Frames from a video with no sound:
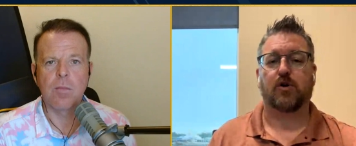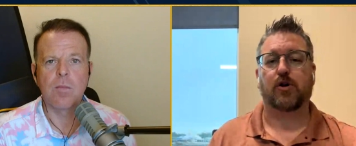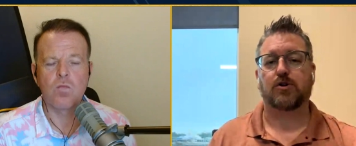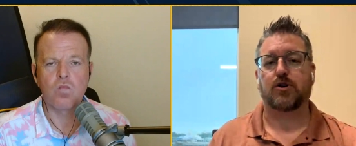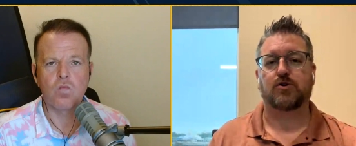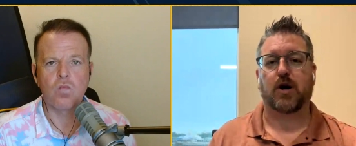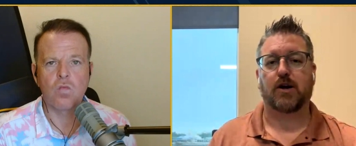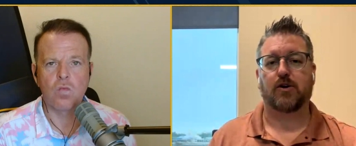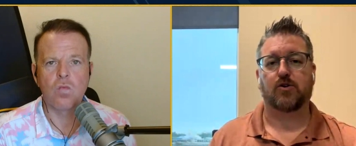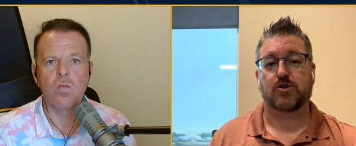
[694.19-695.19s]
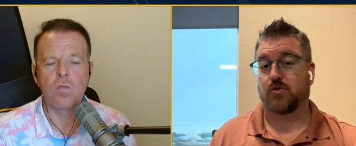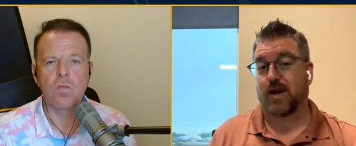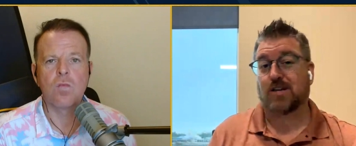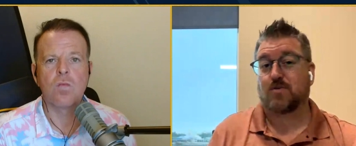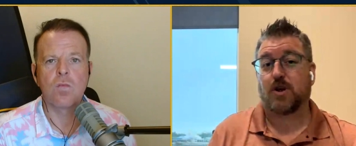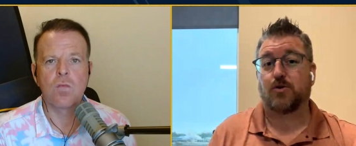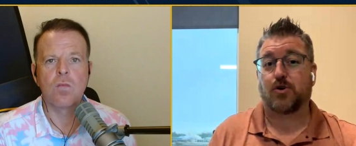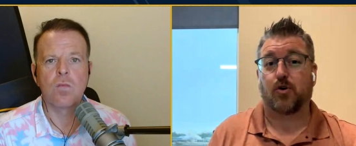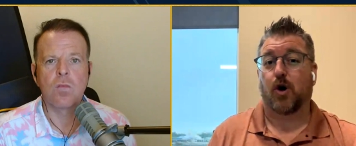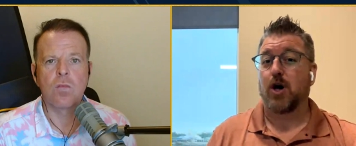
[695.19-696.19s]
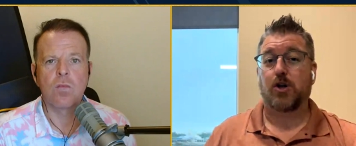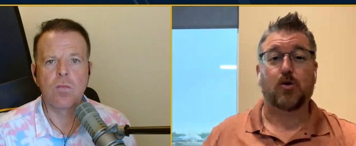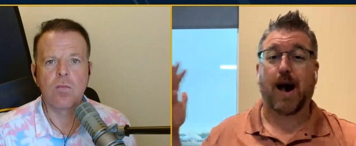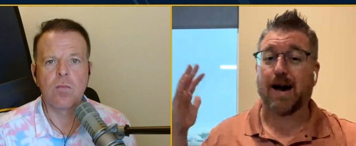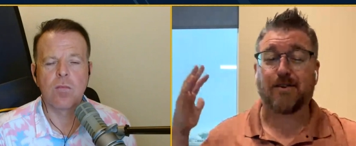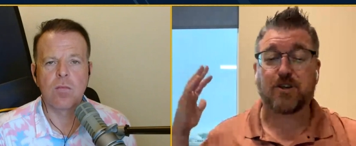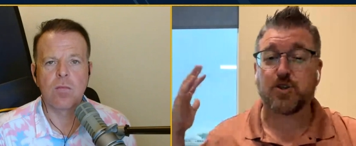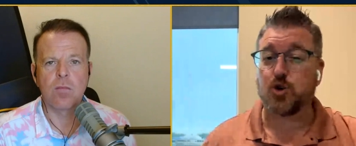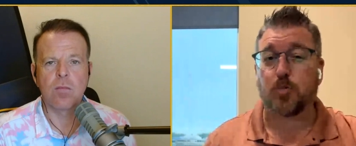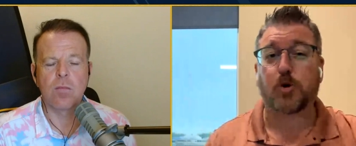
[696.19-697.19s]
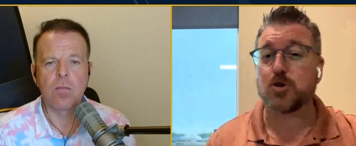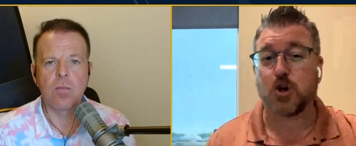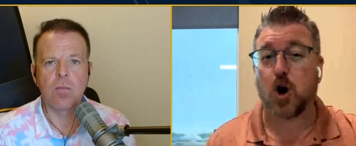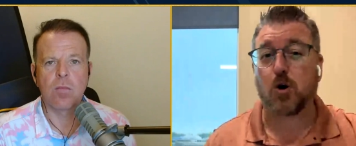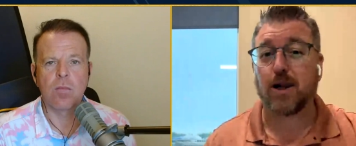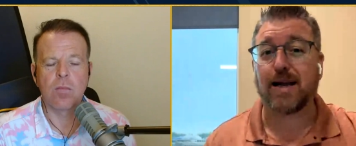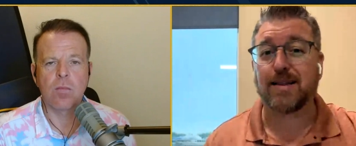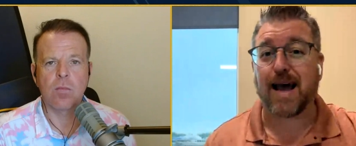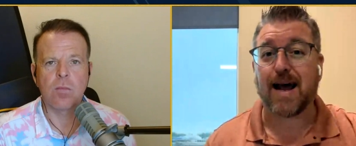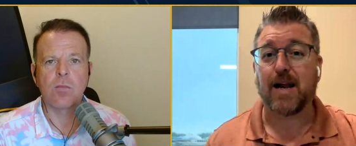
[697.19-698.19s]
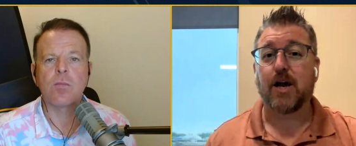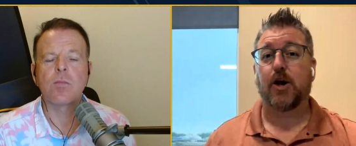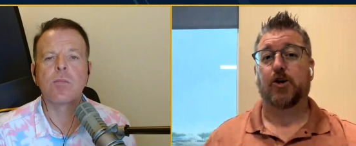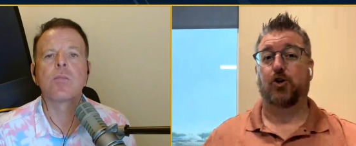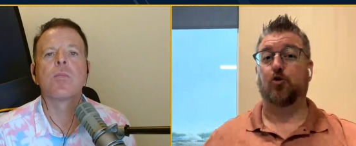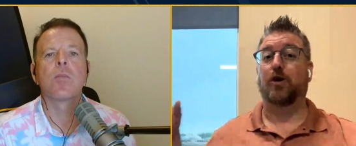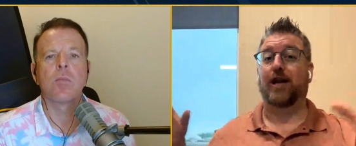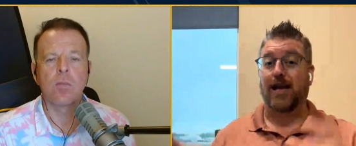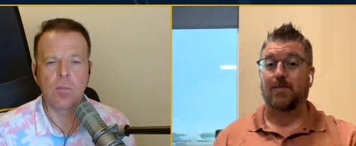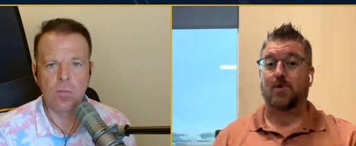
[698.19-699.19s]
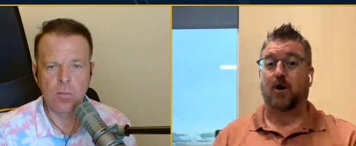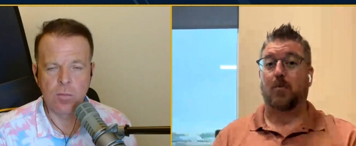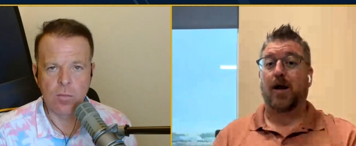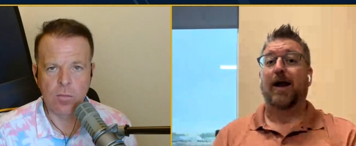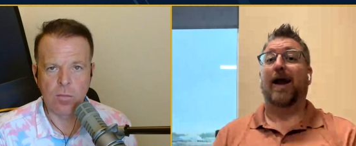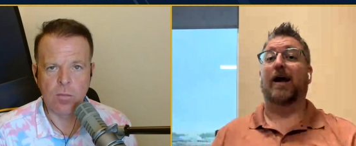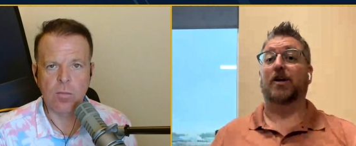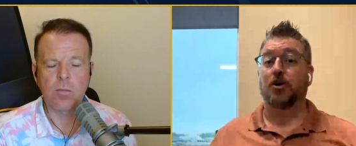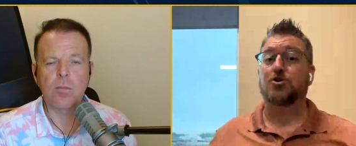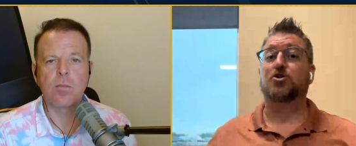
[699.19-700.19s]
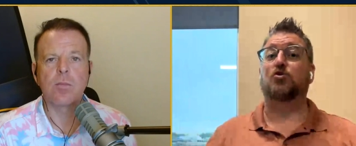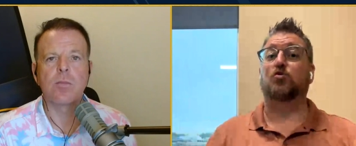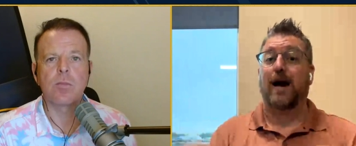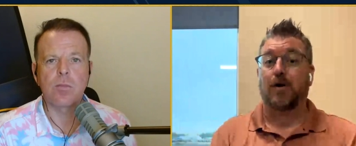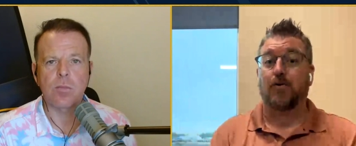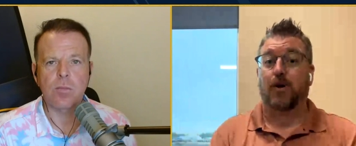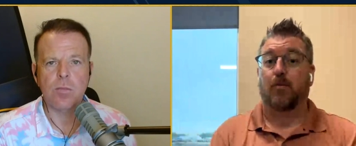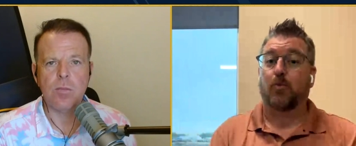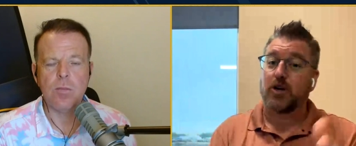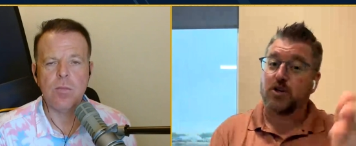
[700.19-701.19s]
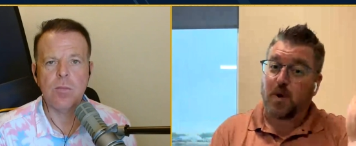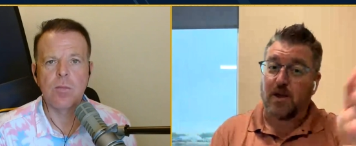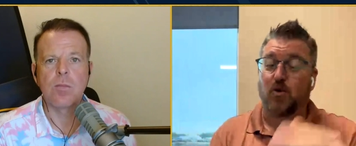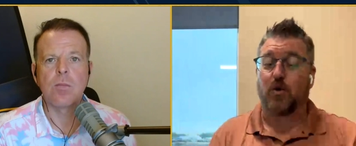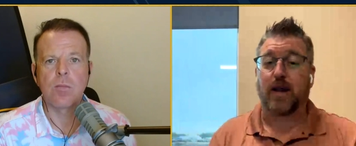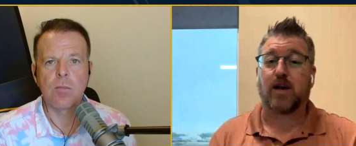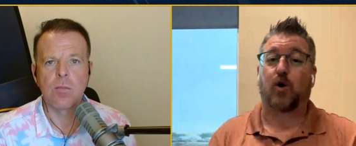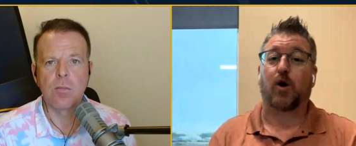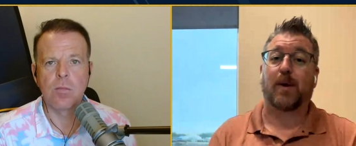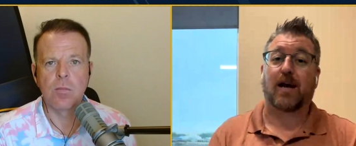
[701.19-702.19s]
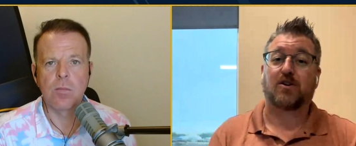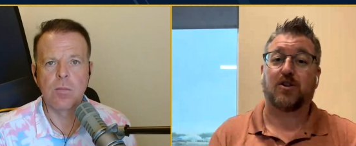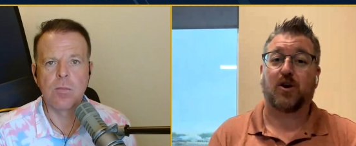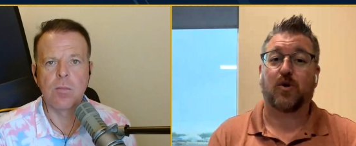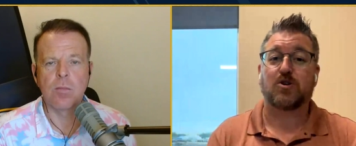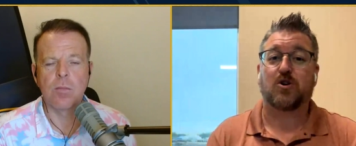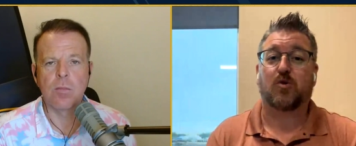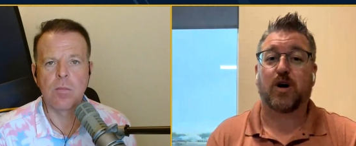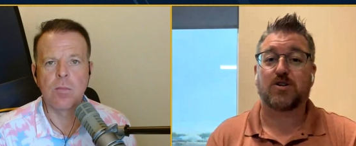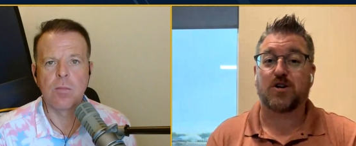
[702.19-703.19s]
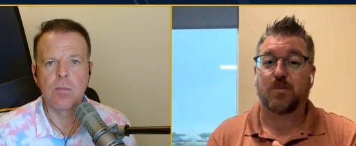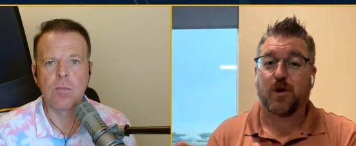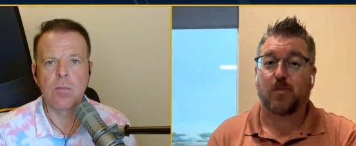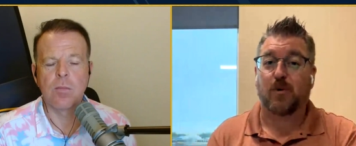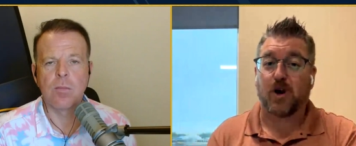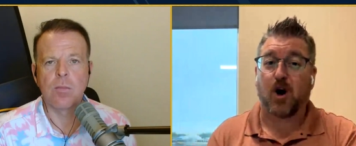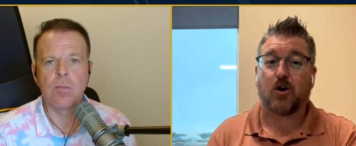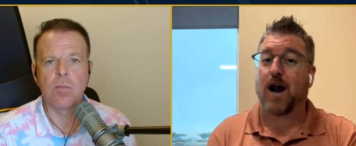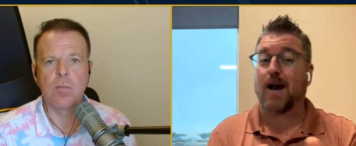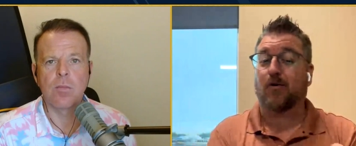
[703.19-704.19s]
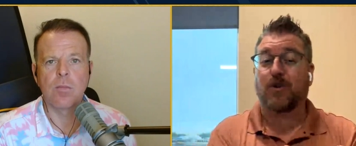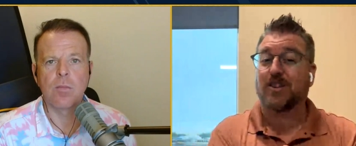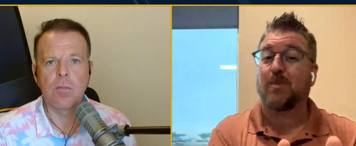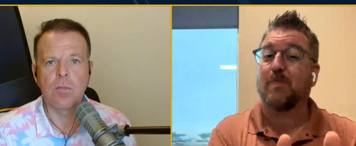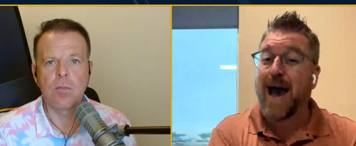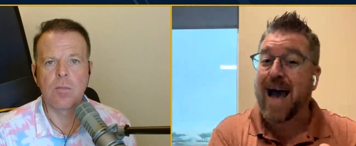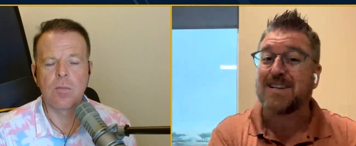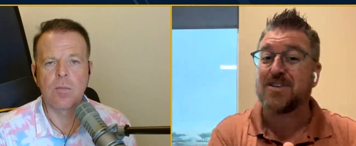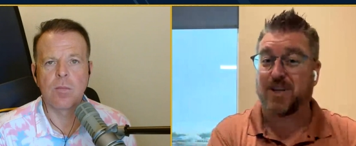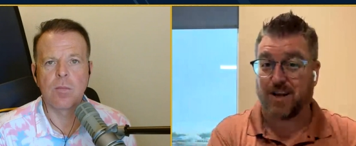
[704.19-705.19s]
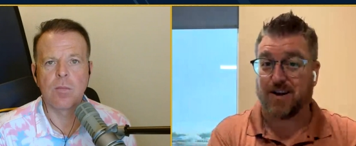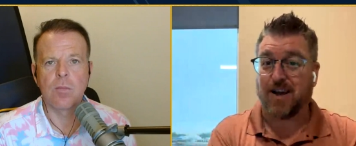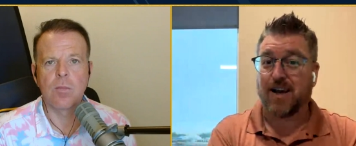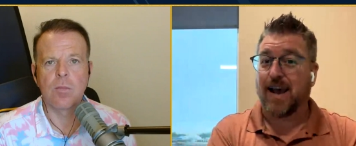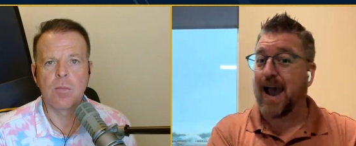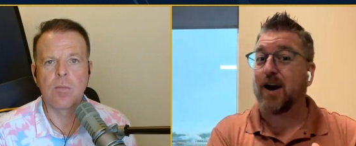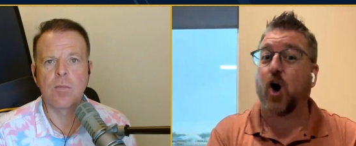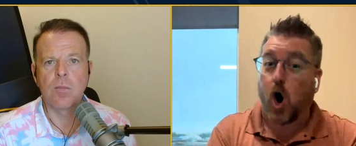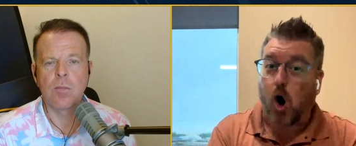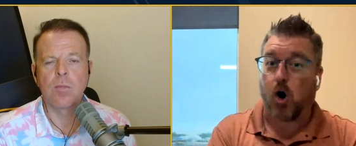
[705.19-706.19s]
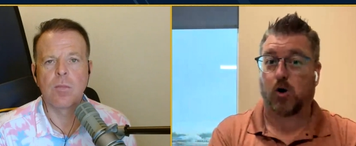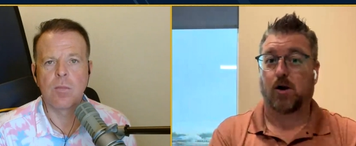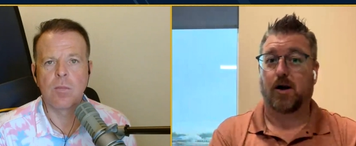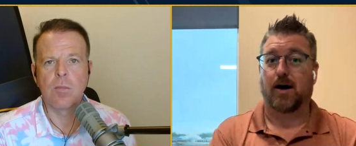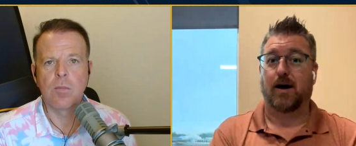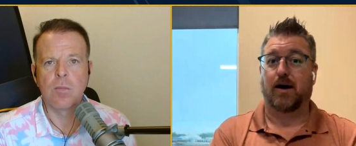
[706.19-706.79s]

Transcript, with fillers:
Speaker 1: the Oilers are trying to do. So that's what you do. You have a superstar like that, you keep them, and you surround them, which, by the way, going back to the original question about Bedard, I don't think the Pats did at all